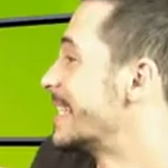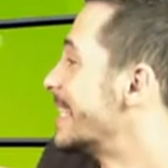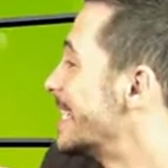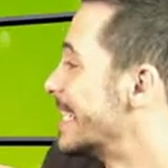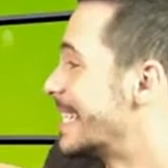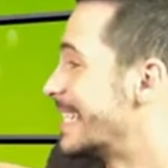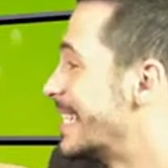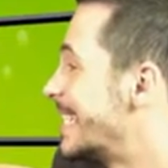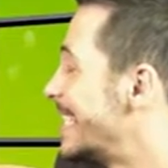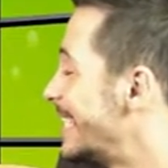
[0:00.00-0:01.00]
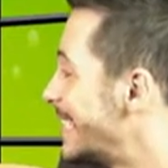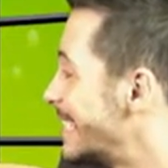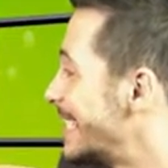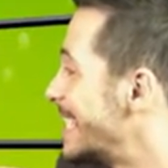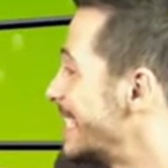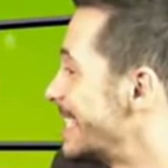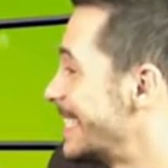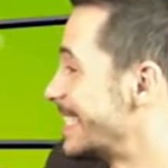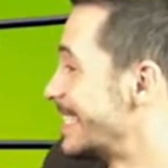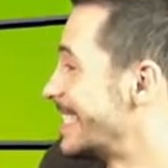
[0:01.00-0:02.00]

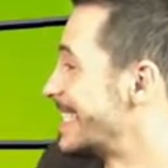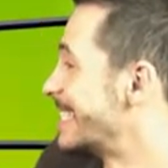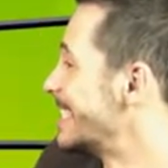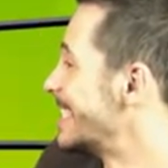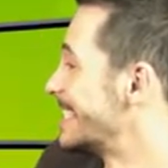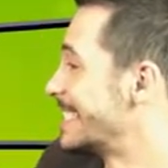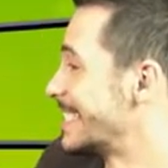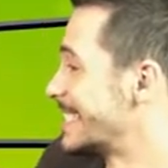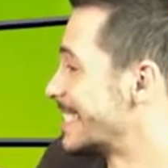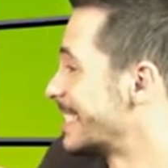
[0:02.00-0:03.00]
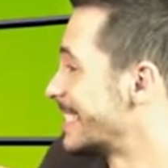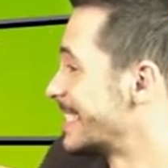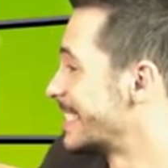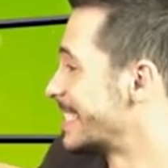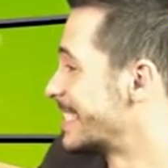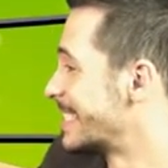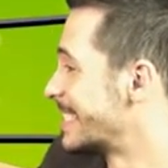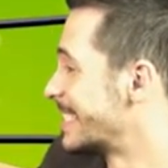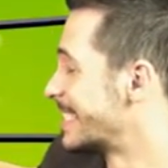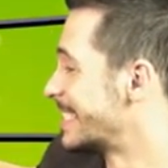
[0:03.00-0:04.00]

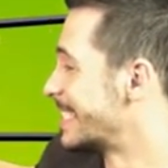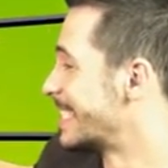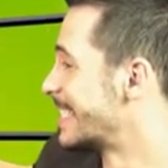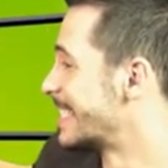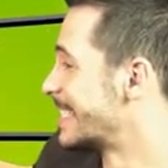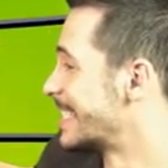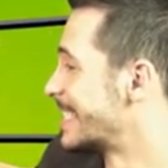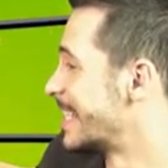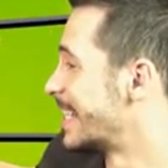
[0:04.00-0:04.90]
(silent)